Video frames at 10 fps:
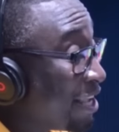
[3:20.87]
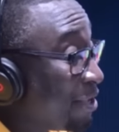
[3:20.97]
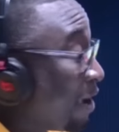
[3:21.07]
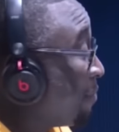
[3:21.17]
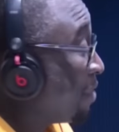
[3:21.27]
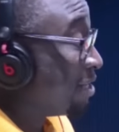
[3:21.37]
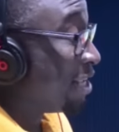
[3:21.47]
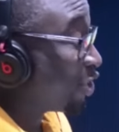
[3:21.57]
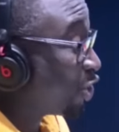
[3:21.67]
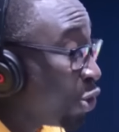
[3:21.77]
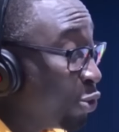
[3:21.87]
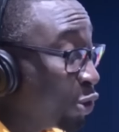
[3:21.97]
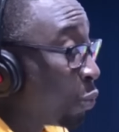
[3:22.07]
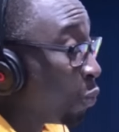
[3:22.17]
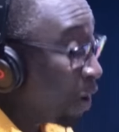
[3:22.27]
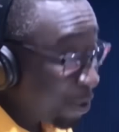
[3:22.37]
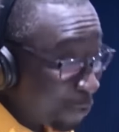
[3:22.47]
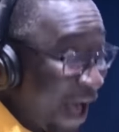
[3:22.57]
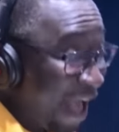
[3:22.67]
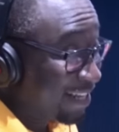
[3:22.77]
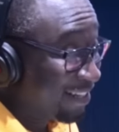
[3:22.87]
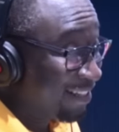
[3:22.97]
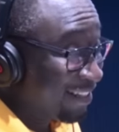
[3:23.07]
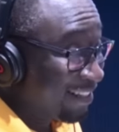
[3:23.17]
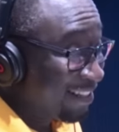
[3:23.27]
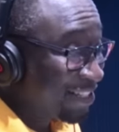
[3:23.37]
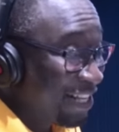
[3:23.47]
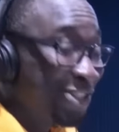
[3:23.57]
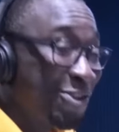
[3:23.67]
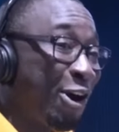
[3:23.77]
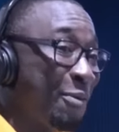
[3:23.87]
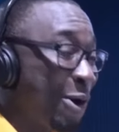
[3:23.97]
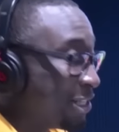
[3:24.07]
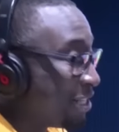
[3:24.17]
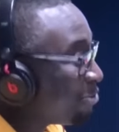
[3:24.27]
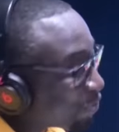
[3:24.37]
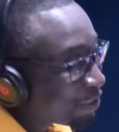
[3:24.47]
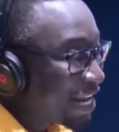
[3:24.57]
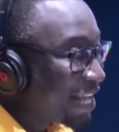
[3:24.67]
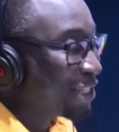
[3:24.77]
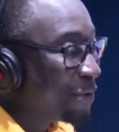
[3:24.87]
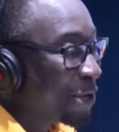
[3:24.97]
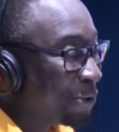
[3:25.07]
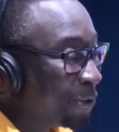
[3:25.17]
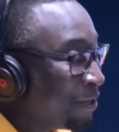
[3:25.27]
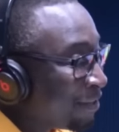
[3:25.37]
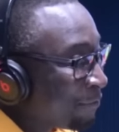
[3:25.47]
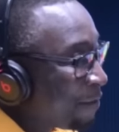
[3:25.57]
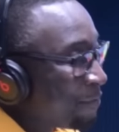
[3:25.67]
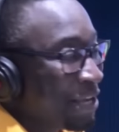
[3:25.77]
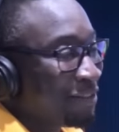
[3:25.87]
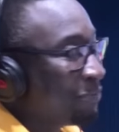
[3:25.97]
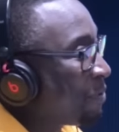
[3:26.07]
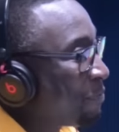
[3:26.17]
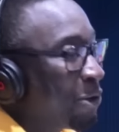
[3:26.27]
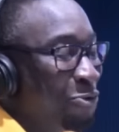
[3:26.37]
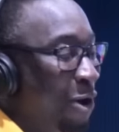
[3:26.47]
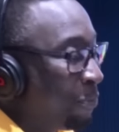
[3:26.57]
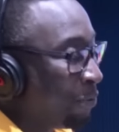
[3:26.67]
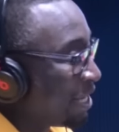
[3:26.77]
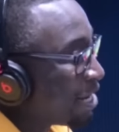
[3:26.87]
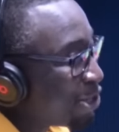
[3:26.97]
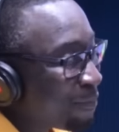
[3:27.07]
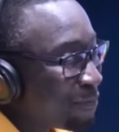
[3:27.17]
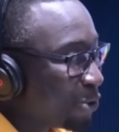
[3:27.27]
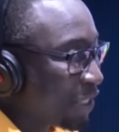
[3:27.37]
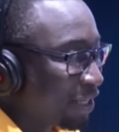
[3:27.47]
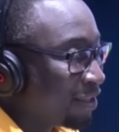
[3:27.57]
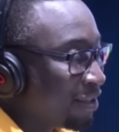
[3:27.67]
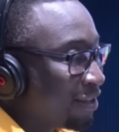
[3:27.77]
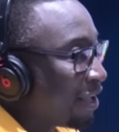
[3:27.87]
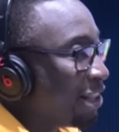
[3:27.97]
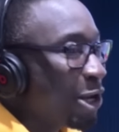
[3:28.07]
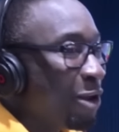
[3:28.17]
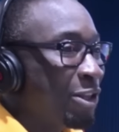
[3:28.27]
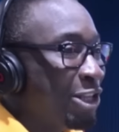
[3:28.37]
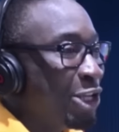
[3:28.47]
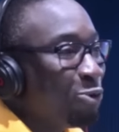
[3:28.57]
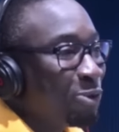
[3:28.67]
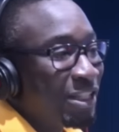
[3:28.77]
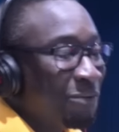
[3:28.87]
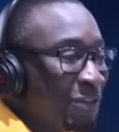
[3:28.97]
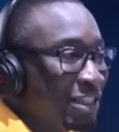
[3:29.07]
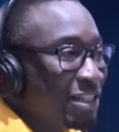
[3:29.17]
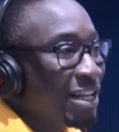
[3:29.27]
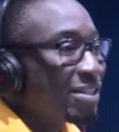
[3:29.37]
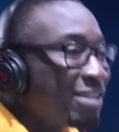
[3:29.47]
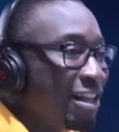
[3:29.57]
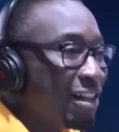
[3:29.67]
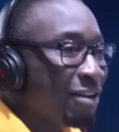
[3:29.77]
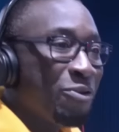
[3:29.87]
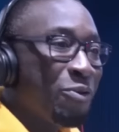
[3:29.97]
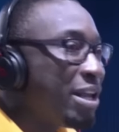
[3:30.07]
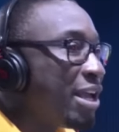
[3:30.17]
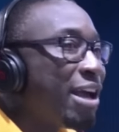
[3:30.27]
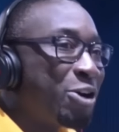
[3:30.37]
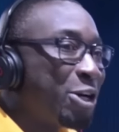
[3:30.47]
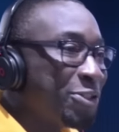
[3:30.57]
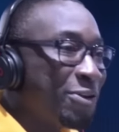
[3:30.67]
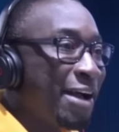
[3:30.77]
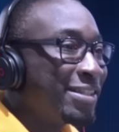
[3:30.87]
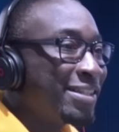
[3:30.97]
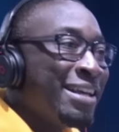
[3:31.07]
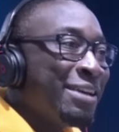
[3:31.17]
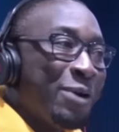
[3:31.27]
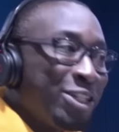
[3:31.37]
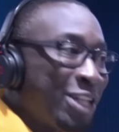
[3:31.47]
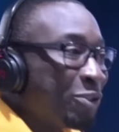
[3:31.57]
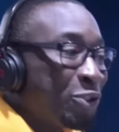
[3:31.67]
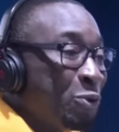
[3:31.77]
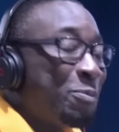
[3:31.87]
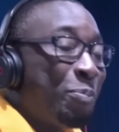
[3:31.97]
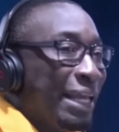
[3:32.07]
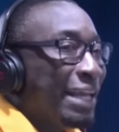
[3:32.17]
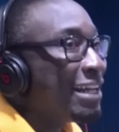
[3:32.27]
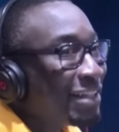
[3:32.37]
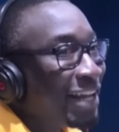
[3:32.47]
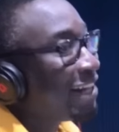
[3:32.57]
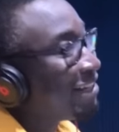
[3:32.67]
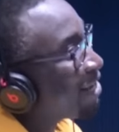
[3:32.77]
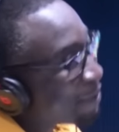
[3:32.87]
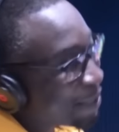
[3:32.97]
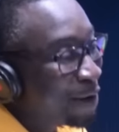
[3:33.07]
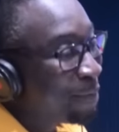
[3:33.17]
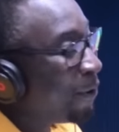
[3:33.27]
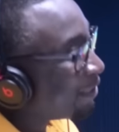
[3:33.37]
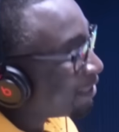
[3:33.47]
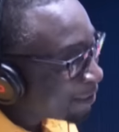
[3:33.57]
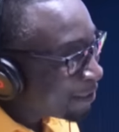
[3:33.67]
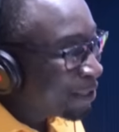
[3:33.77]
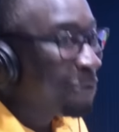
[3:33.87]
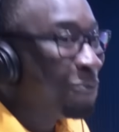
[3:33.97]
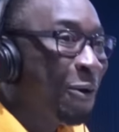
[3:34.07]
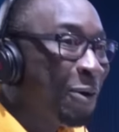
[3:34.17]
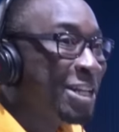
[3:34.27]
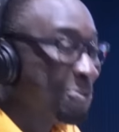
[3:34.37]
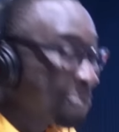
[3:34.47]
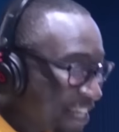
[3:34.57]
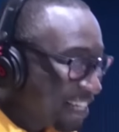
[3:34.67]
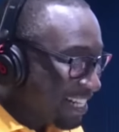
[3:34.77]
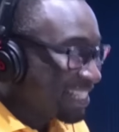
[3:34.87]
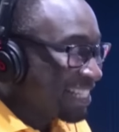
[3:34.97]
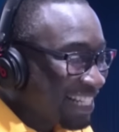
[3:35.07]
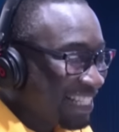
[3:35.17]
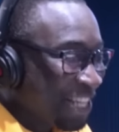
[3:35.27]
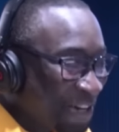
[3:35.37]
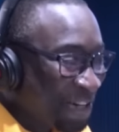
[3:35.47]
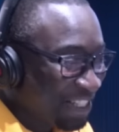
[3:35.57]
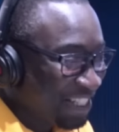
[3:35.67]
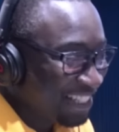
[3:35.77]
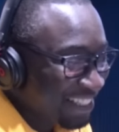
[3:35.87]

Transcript: it's huge worldwide. Let's talk about it. You know, Trinidad and Tobago, I mean, people grew up hearing your music. A lot of the youths, even today, still, when you hear Cutty Ranks, when them tunes play in a dance, I mean, come on, the forward is real. It's huge.